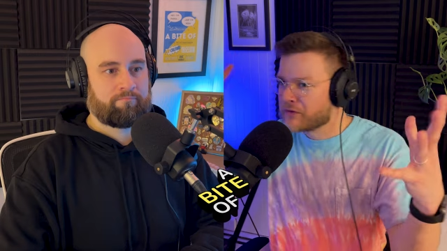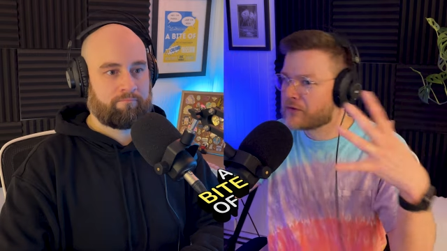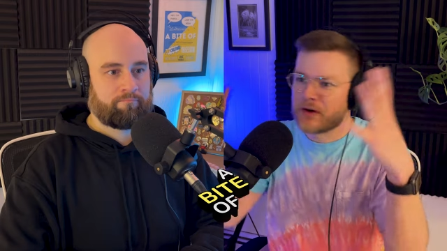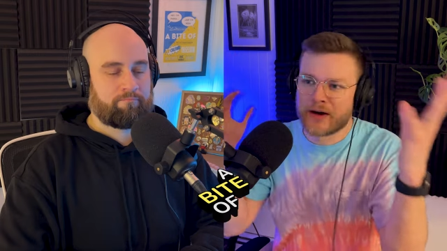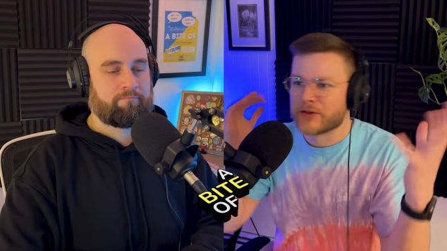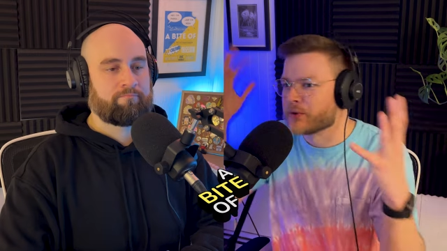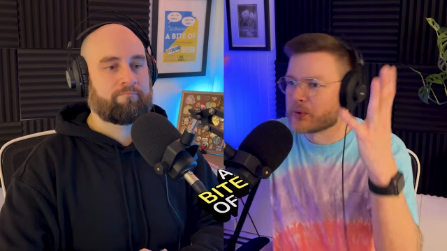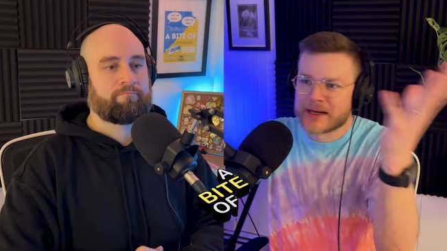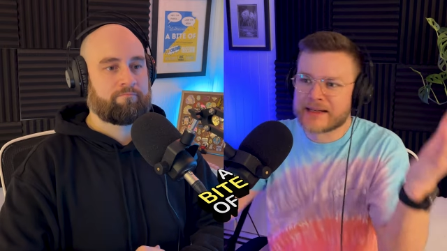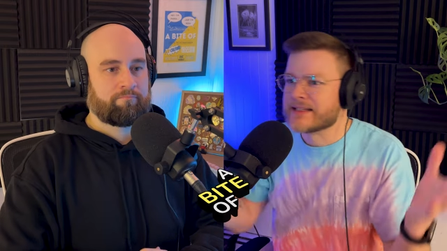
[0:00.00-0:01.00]

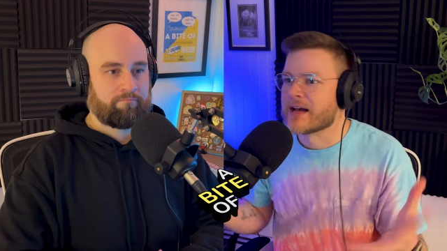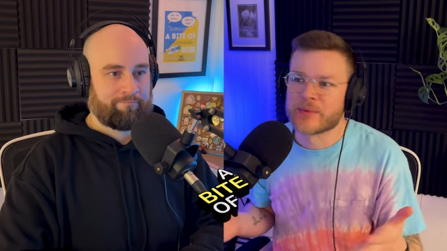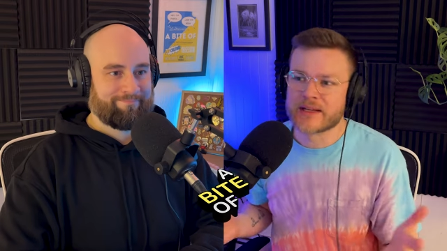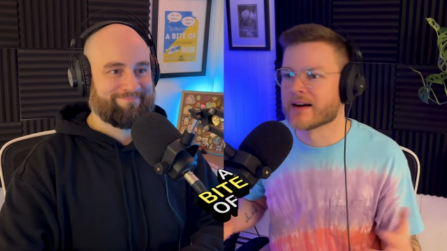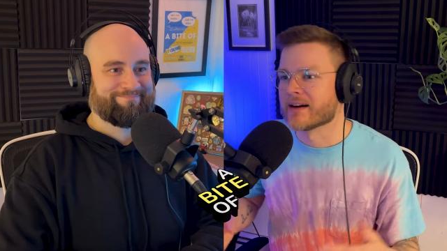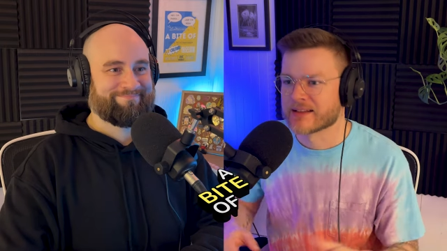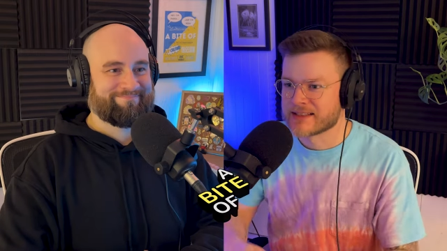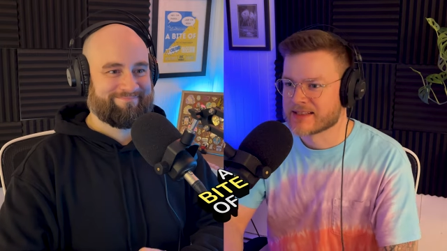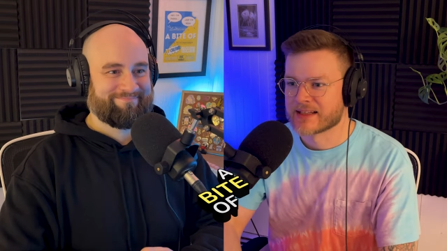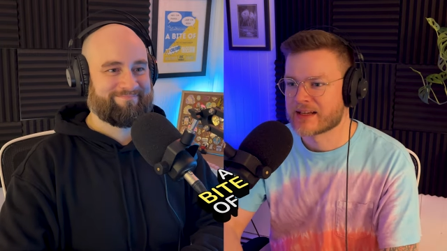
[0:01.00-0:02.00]
Speaker 1: fathering
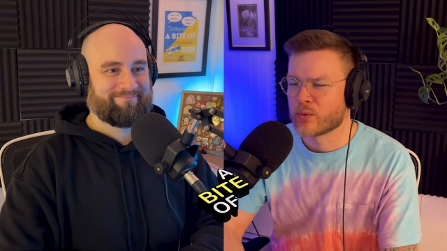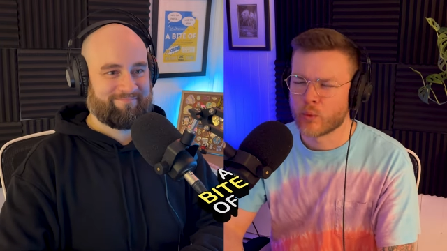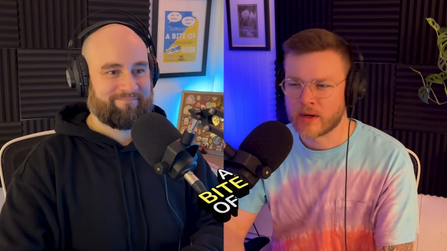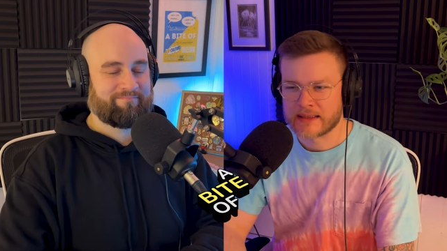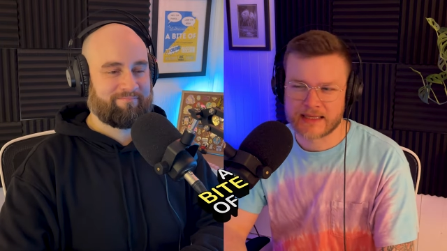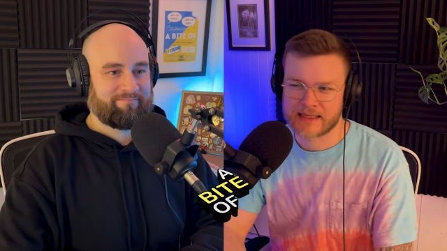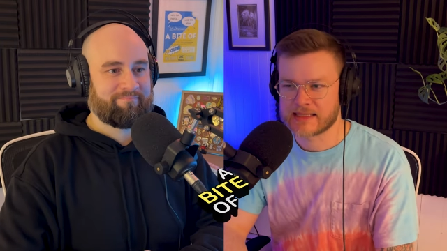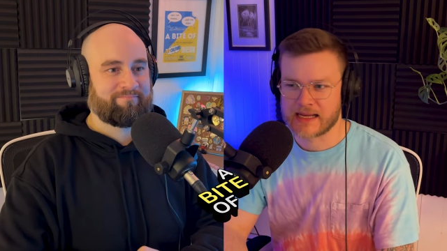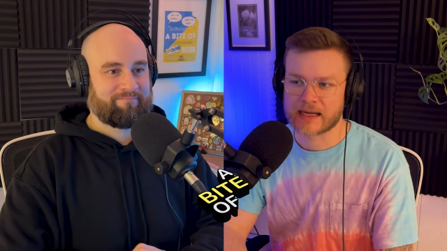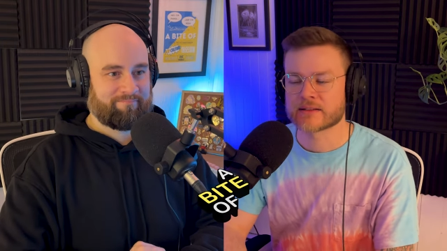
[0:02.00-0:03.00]
demigods and like what that
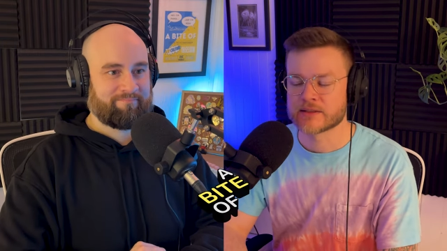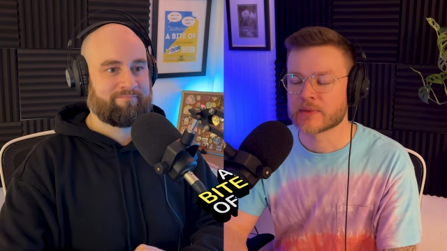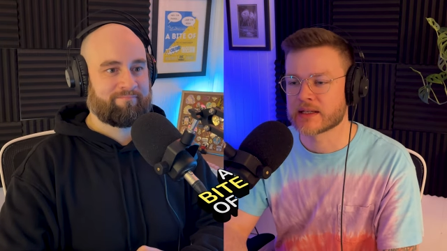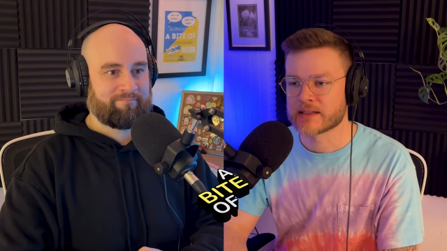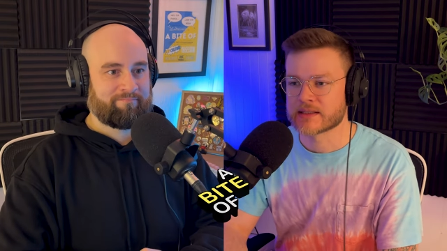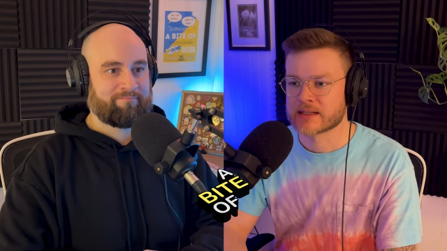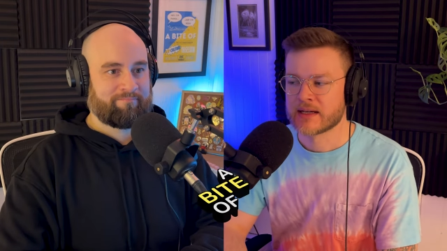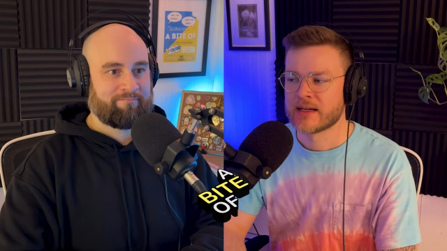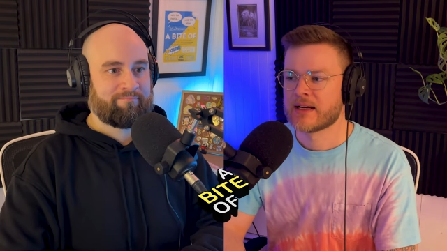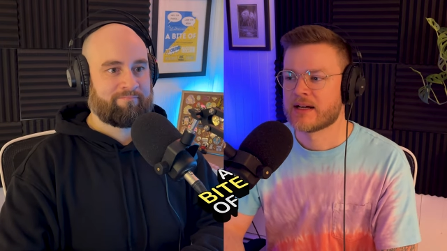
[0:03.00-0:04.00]
exactly means.
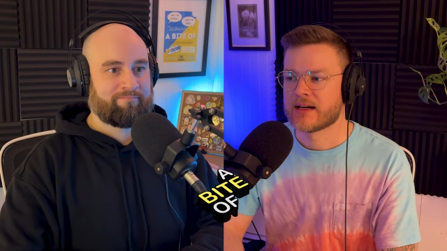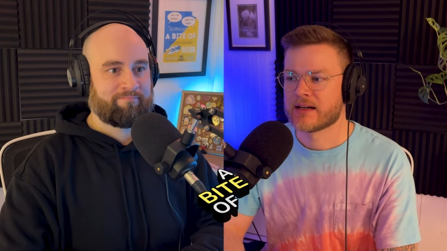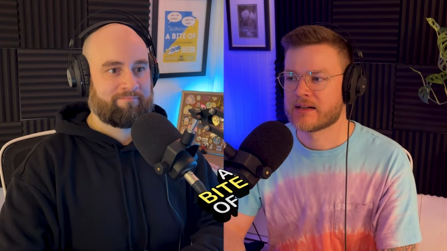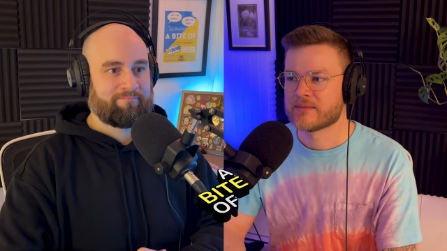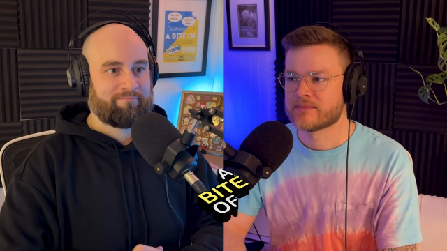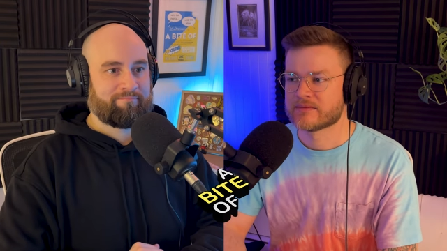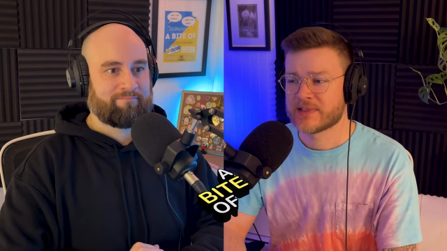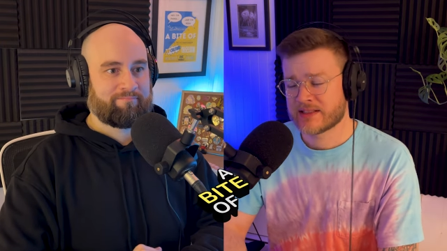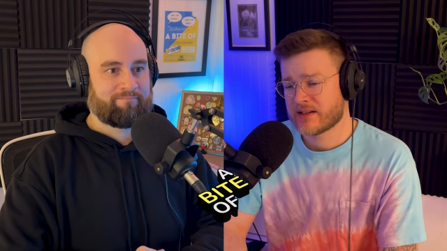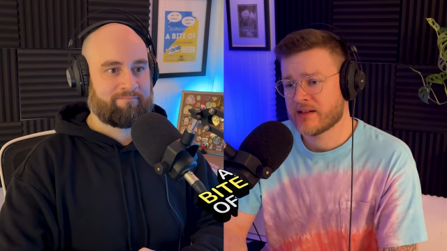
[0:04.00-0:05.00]

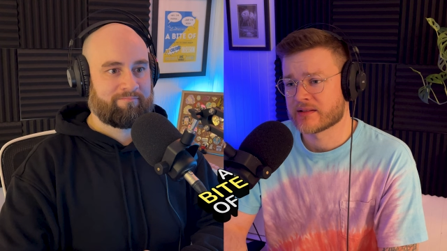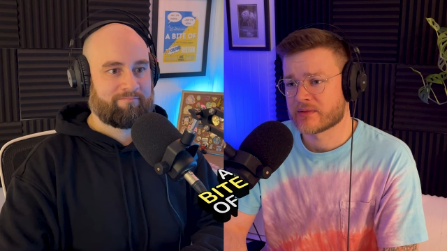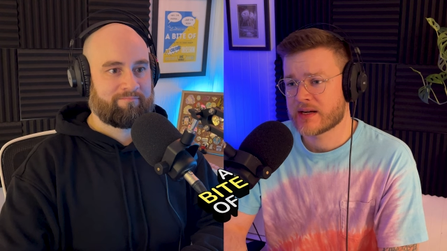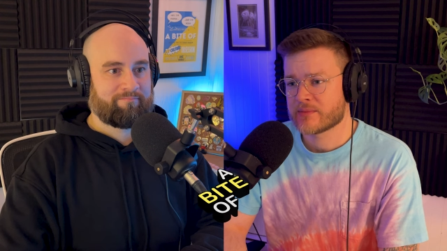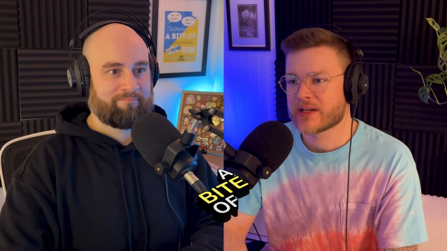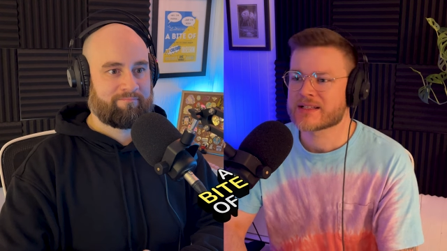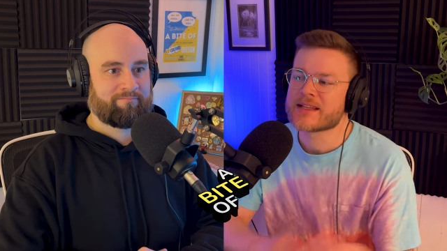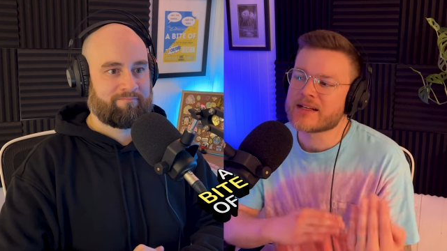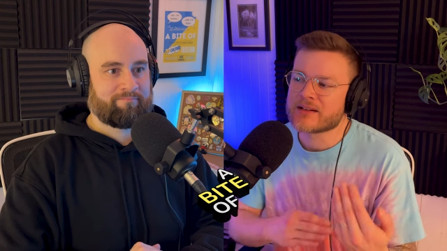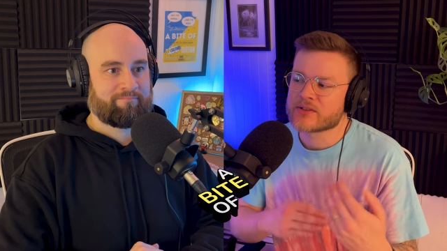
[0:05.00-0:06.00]
It's good, right?
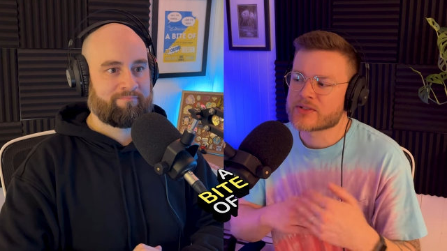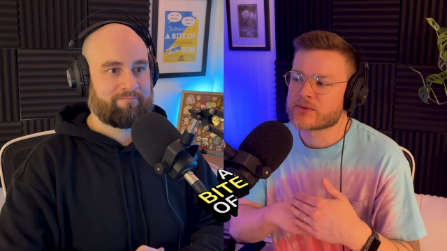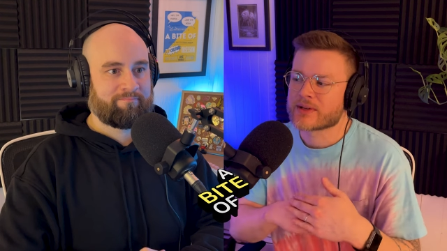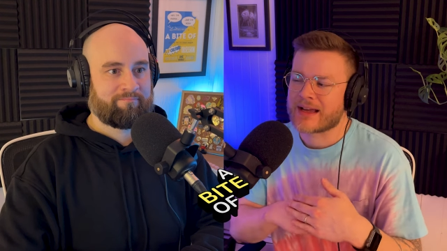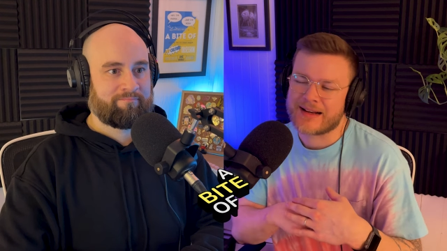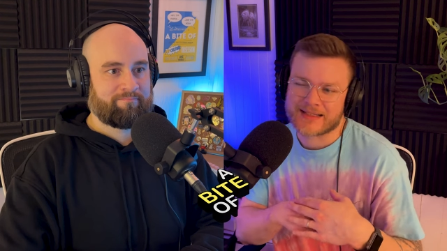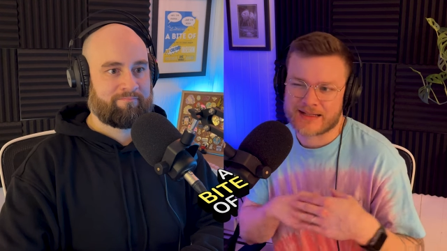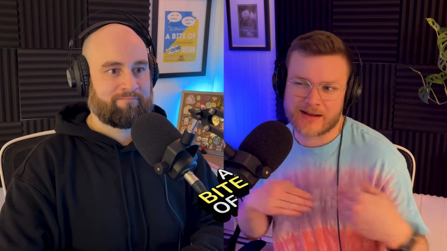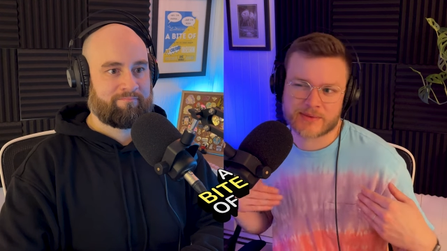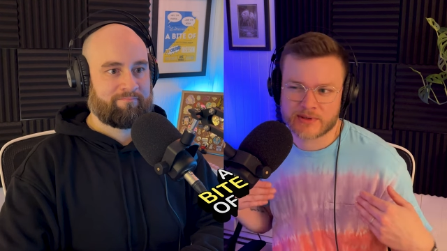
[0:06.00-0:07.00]
Because then it also like kind of
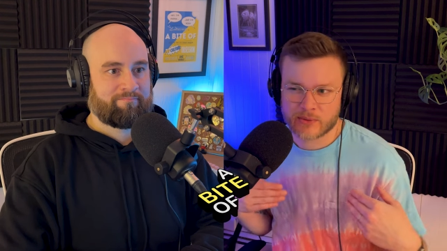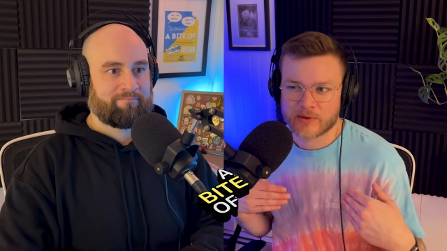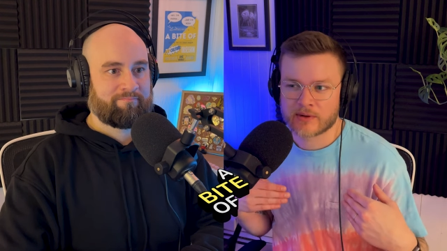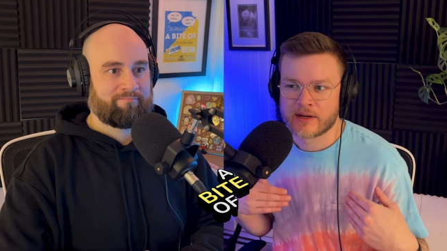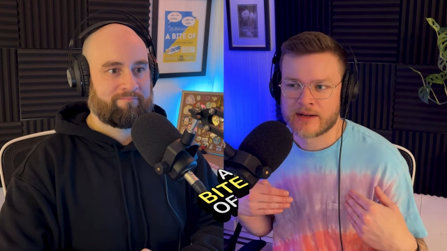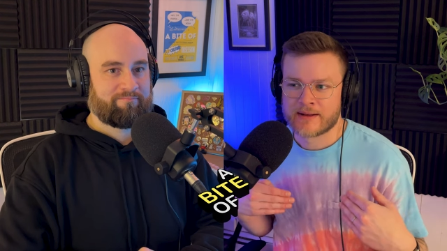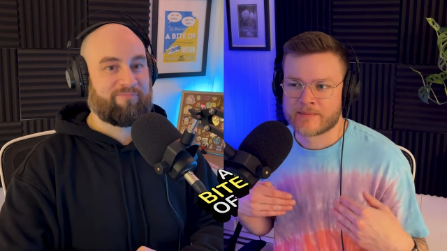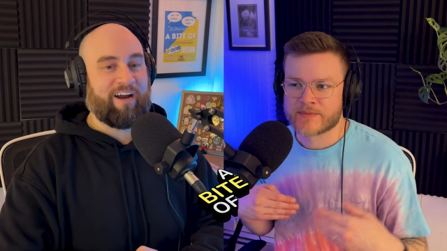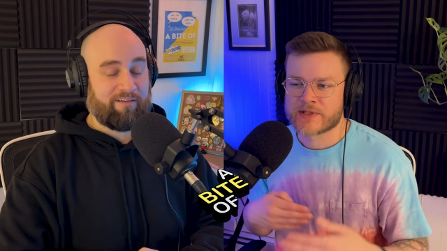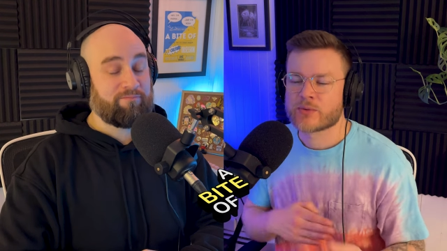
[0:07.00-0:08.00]
stops the war.
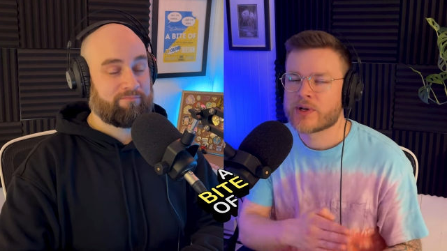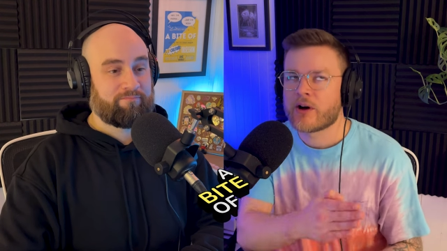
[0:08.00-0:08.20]
Right. So we